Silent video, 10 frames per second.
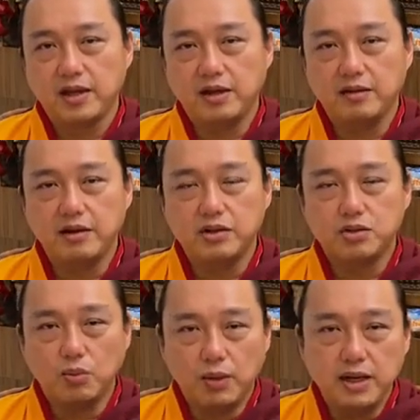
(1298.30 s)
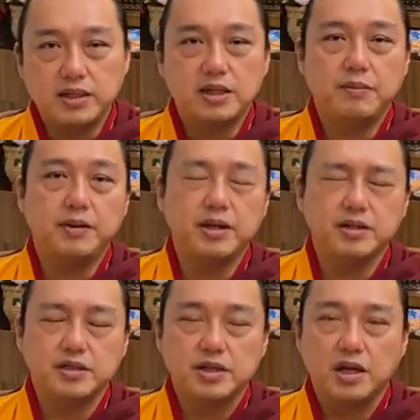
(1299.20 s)
Right? So what is
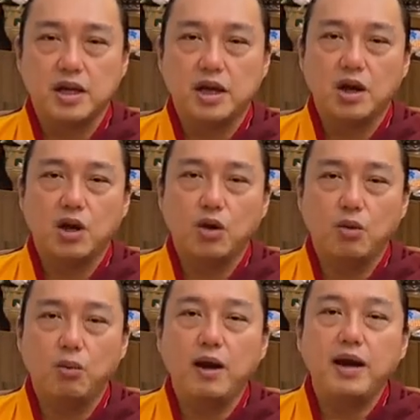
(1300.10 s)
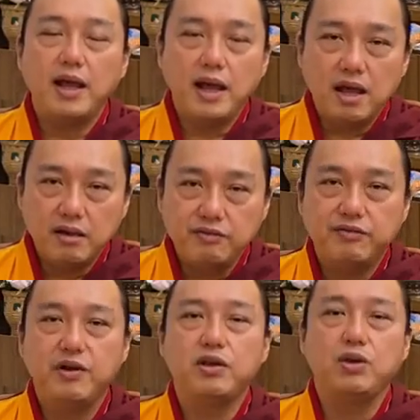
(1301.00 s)
happiness?
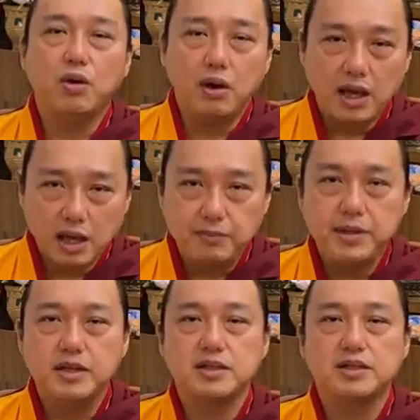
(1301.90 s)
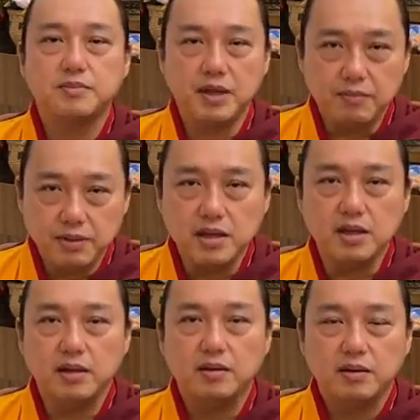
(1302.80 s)
Whatever your happiness may be,
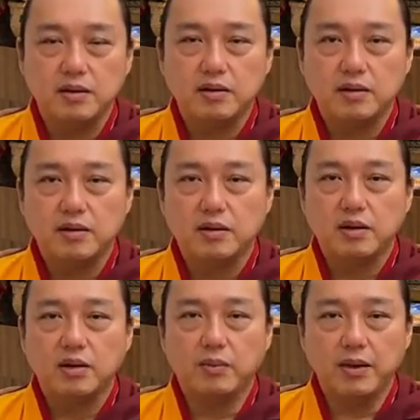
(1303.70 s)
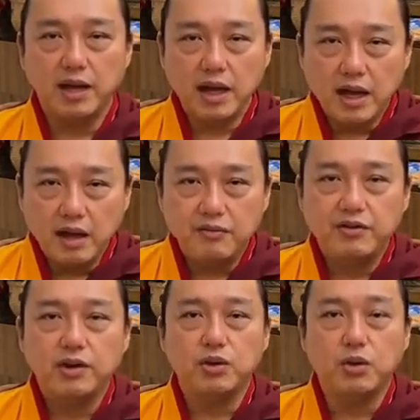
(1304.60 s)

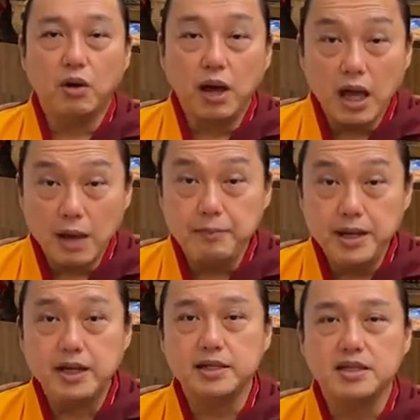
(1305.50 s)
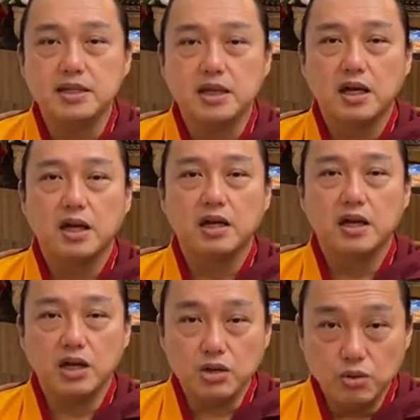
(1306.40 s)
whatever your happiness
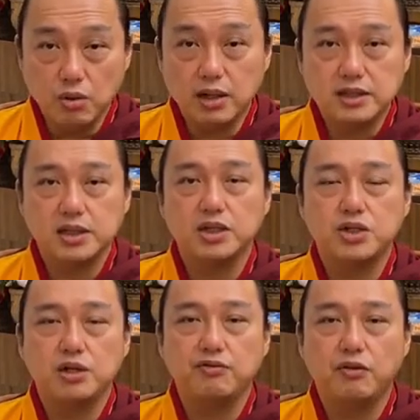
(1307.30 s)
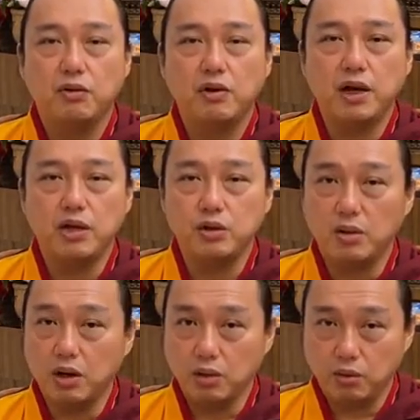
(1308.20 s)
that you are searching for and you
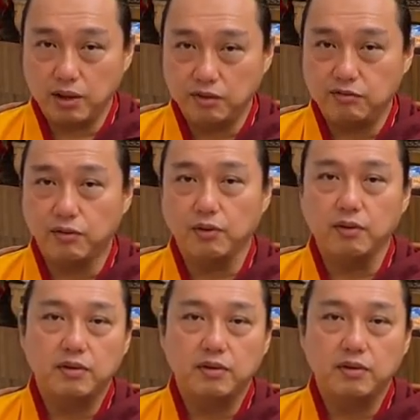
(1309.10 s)
are looking for,